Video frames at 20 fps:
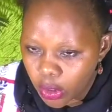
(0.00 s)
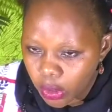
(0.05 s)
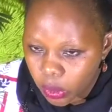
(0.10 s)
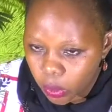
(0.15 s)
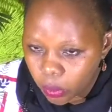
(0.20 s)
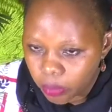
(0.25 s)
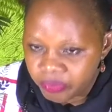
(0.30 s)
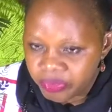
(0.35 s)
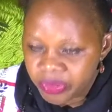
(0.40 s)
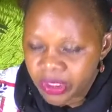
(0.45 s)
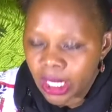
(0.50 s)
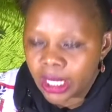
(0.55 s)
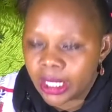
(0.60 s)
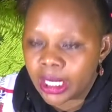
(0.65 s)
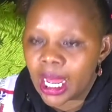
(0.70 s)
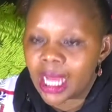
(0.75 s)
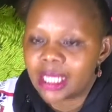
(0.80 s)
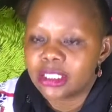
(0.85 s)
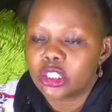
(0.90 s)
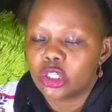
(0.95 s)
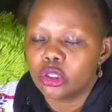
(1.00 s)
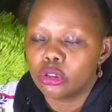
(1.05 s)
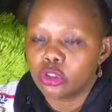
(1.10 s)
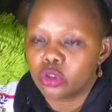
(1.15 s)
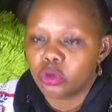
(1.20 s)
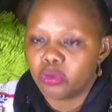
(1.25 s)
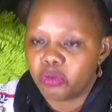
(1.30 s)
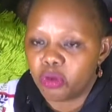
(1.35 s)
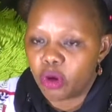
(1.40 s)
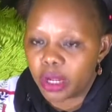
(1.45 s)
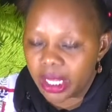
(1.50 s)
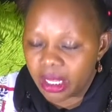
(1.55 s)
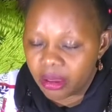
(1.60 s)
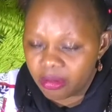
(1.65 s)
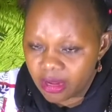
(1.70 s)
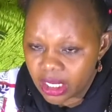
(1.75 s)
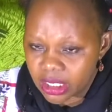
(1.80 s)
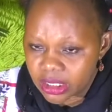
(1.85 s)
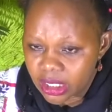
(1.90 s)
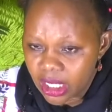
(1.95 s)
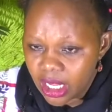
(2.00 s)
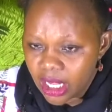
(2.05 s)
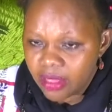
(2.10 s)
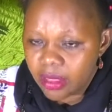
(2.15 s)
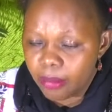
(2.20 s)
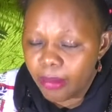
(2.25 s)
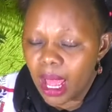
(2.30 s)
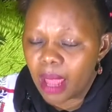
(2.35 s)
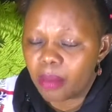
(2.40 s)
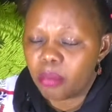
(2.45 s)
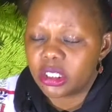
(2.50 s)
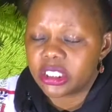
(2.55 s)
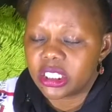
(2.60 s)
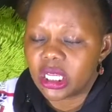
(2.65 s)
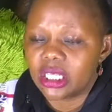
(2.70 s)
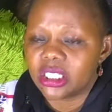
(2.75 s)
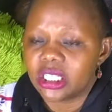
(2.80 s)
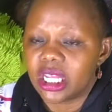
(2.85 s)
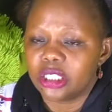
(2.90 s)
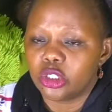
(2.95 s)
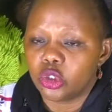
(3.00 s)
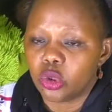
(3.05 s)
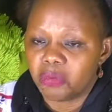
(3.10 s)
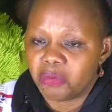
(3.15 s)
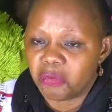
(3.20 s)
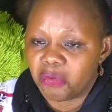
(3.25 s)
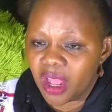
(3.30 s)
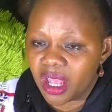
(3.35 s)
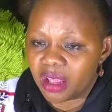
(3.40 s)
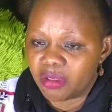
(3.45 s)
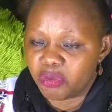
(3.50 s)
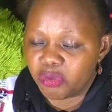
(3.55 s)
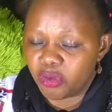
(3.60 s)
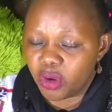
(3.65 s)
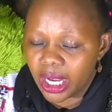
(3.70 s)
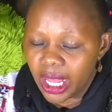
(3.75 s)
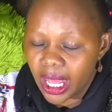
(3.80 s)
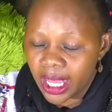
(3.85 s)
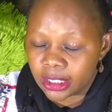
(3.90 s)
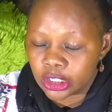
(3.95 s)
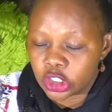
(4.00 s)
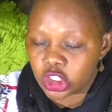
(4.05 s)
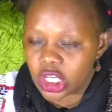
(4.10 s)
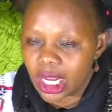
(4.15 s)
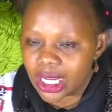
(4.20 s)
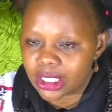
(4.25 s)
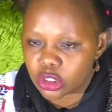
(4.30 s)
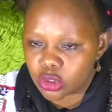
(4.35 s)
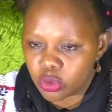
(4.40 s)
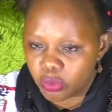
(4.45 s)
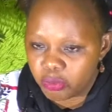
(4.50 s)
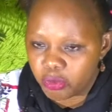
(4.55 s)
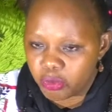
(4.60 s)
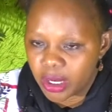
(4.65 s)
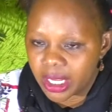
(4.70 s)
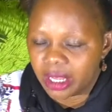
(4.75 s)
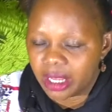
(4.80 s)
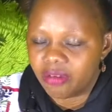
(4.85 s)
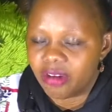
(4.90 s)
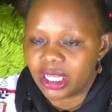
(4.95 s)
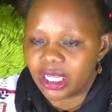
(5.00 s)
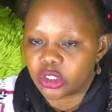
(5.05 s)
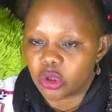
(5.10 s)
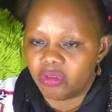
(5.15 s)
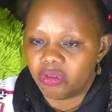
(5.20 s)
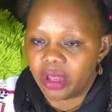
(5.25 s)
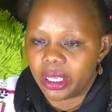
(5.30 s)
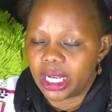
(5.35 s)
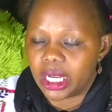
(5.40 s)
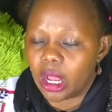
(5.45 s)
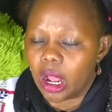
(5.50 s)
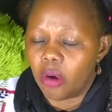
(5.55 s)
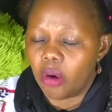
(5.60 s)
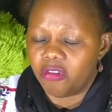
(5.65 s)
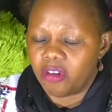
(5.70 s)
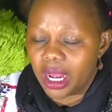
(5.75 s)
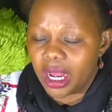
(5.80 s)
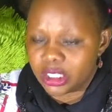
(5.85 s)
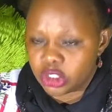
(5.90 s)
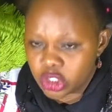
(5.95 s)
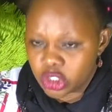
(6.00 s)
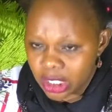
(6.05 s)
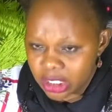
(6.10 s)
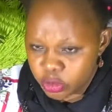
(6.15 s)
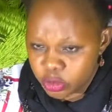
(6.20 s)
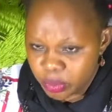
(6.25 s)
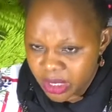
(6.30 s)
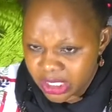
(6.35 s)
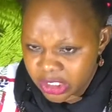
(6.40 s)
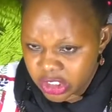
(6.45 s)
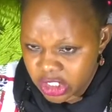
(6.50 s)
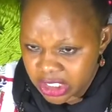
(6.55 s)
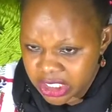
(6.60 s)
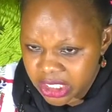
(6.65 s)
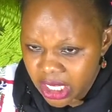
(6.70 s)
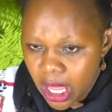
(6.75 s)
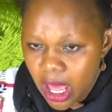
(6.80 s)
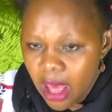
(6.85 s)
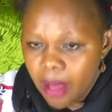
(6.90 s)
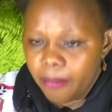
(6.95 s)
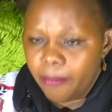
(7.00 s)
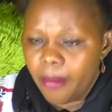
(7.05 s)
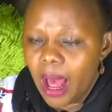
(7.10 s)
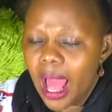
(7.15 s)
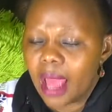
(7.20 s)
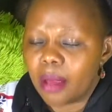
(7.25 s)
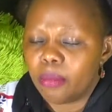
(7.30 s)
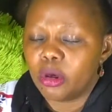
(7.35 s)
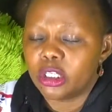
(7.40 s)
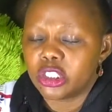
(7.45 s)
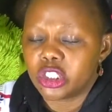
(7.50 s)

you and ask you to forgive us. The Bible says that you're faithful and just to forgive us of any of our trespasses. Bible